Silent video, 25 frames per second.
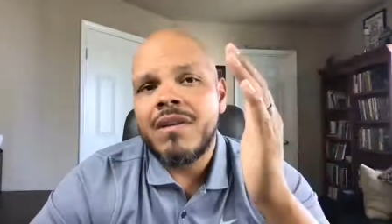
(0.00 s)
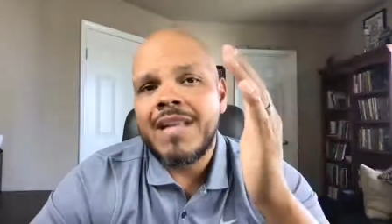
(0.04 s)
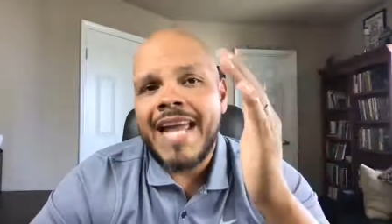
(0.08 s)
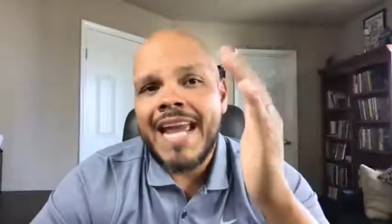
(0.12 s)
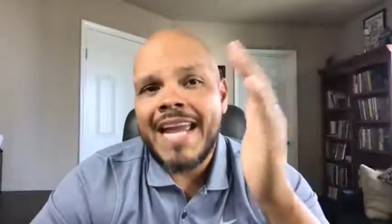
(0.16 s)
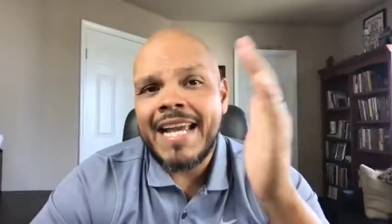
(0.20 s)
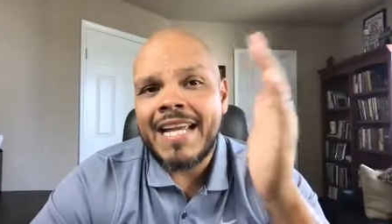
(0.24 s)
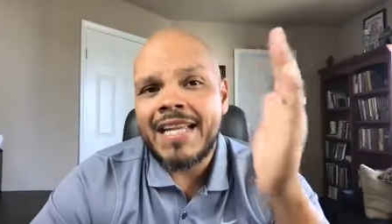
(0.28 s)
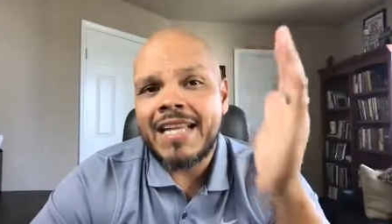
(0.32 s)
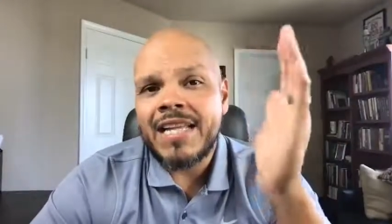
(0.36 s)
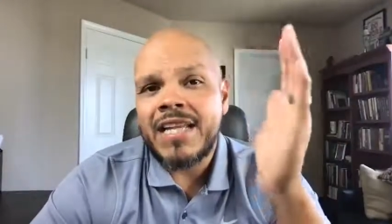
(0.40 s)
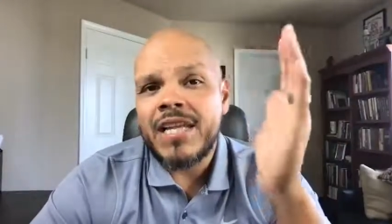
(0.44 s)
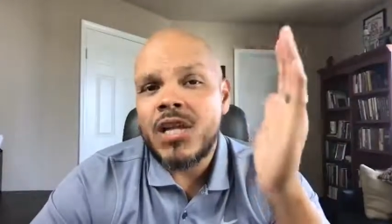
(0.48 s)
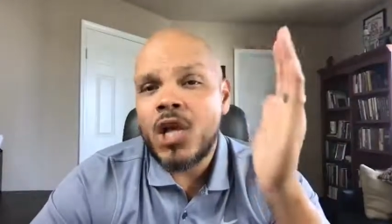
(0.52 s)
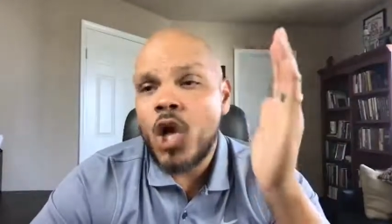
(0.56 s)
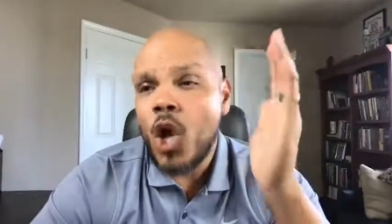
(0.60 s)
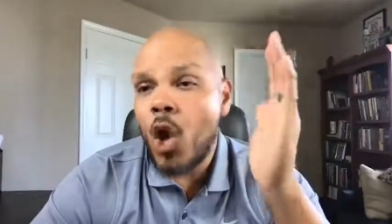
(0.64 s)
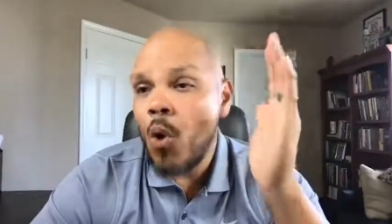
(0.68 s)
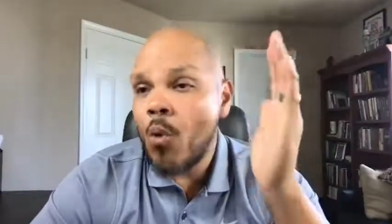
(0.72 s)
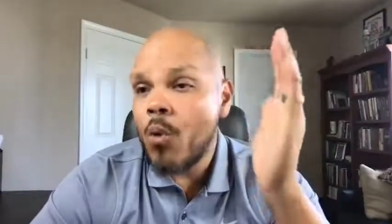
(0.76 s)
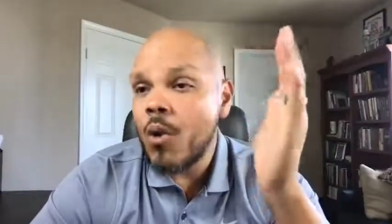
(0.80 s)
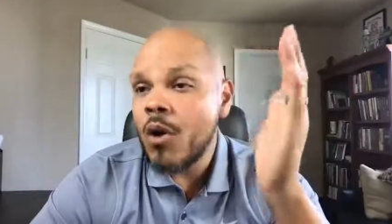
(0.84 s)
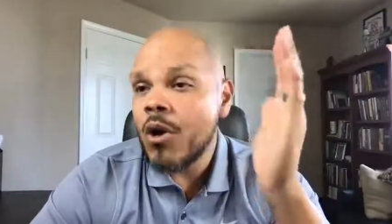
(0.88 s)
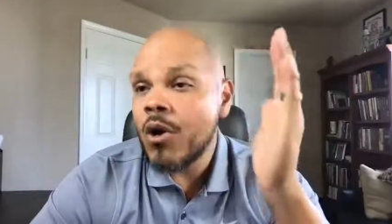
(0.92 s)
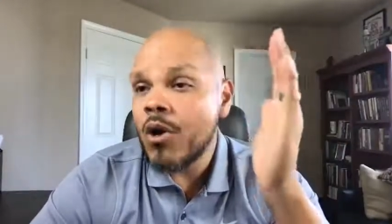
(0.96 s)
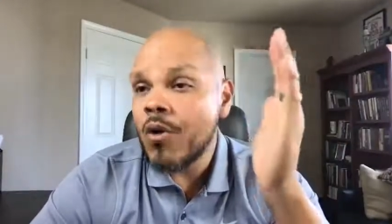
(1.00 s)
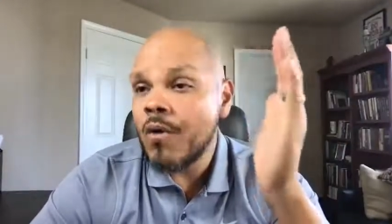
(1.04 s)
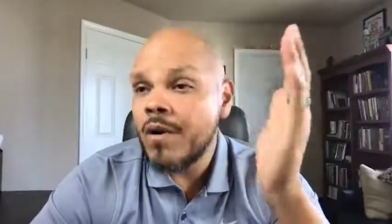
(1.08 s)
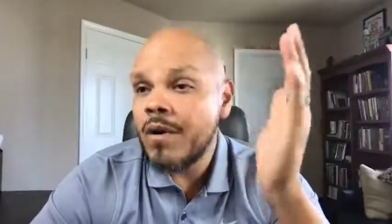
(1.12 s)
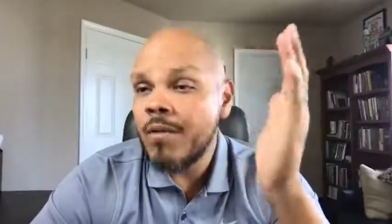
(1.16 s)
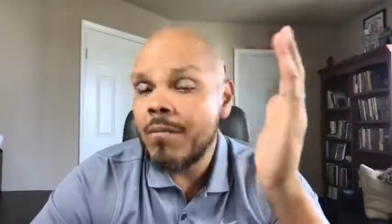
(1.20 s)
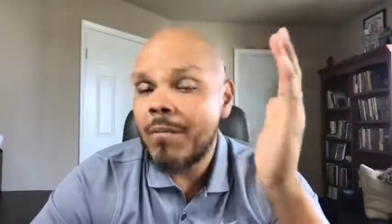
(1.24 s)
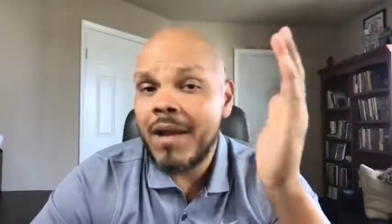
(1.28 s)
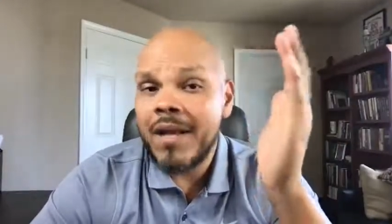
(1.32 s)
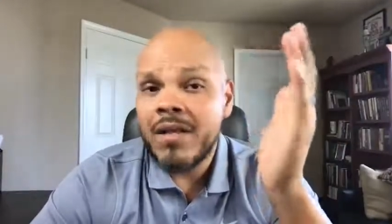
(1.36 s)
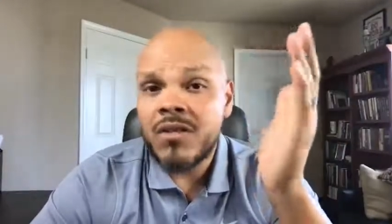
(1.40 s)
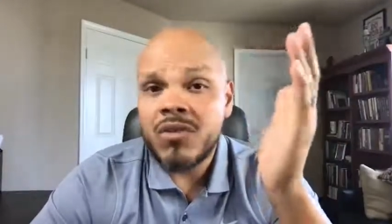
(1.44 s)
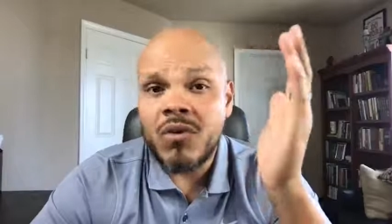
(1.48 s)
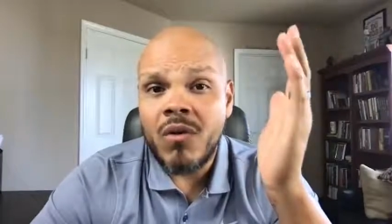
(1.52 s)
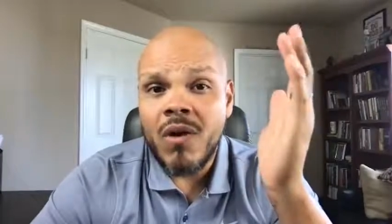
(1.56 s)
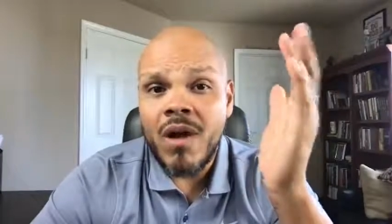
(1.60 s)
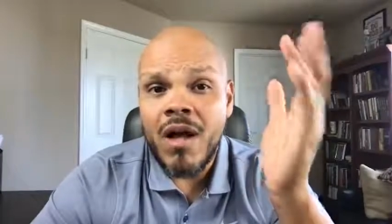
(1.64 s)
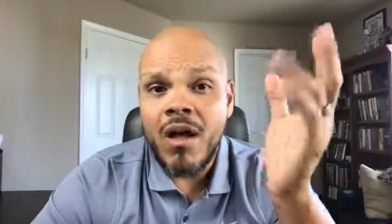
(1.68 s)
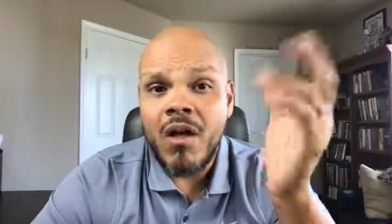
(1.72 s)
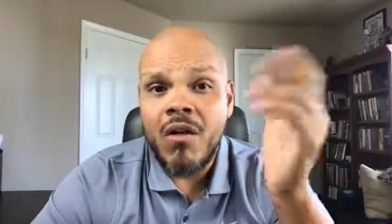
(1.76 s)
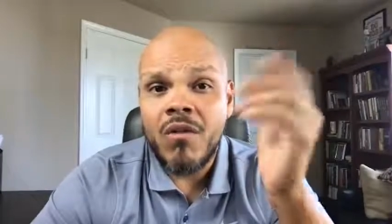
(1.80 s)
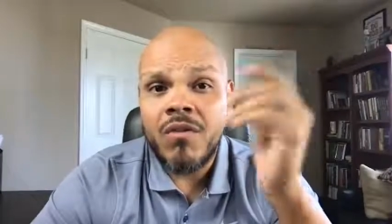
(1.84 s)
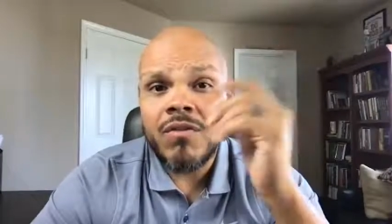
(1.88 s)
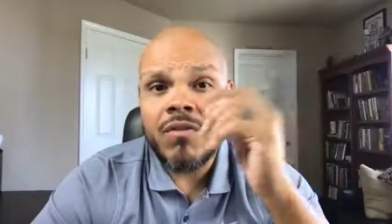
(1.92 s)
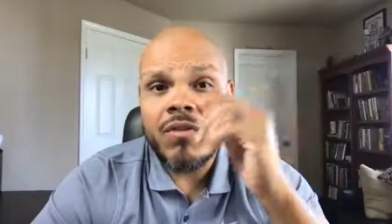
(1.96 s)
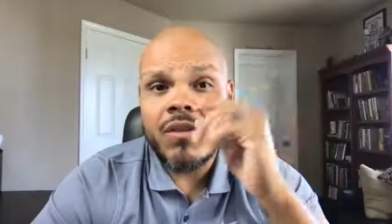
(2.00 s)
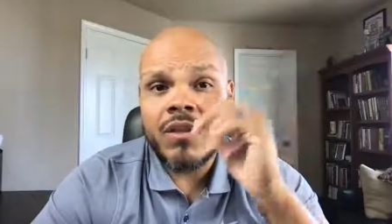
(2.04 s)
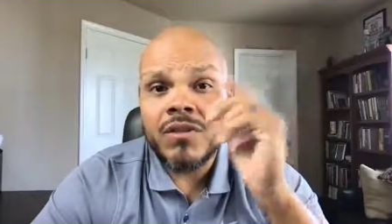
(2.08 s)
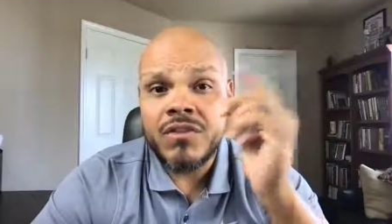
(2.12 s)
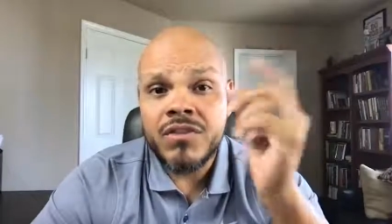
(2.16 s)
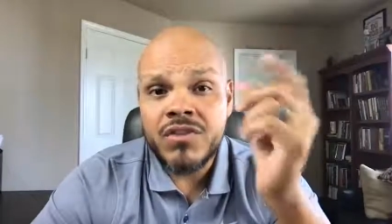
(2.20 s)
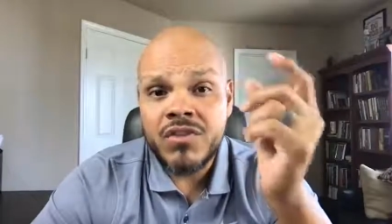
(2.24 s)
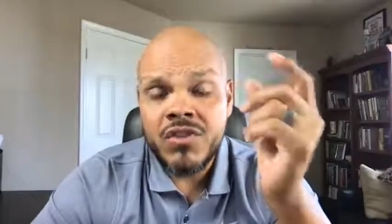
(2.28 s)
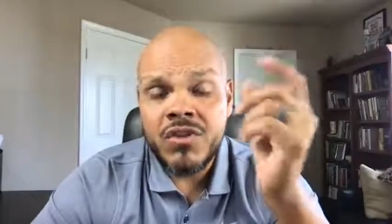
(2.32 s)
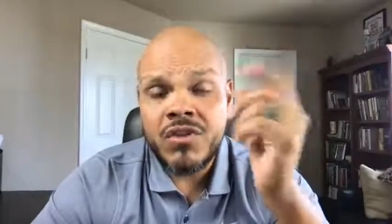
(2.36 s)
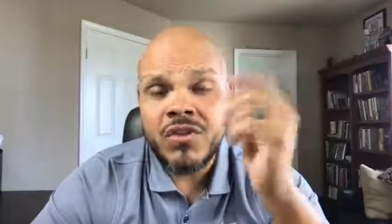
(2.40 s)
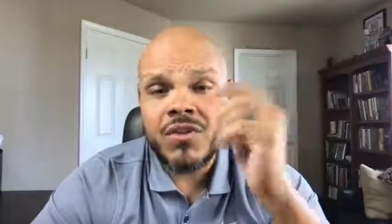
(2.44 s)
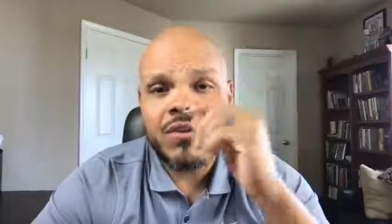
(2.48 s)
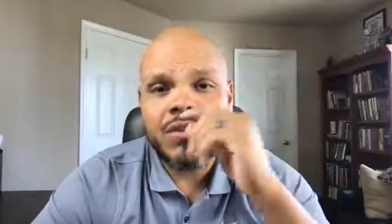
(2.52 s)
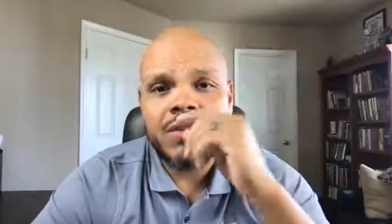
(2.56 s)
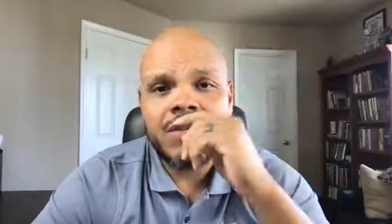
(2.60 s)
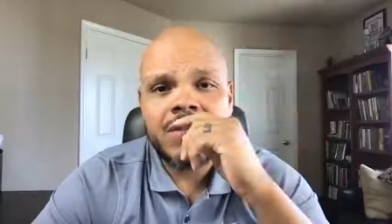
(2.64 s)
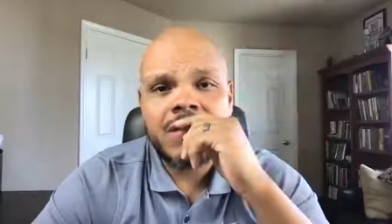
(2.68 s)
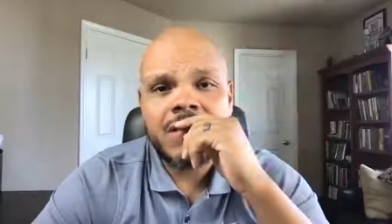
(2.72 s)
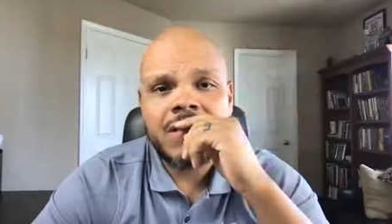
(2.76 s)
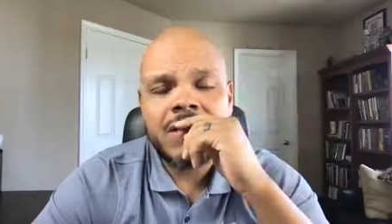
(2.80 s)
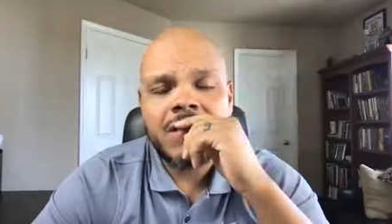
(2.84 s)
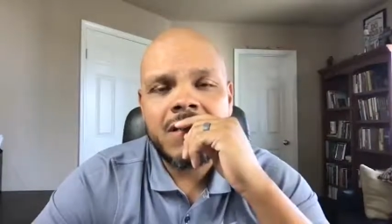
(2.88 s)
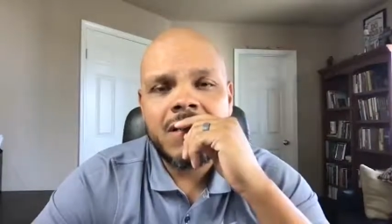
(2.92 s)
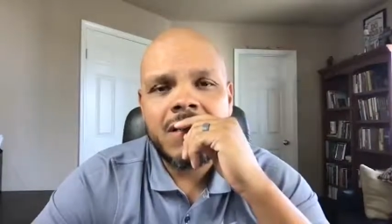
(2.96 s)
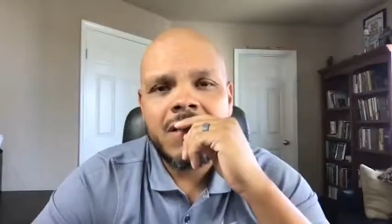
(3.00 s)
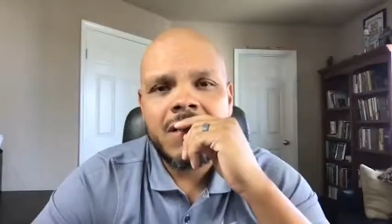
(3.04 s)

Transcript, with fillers: likely co occurring mental health concerns,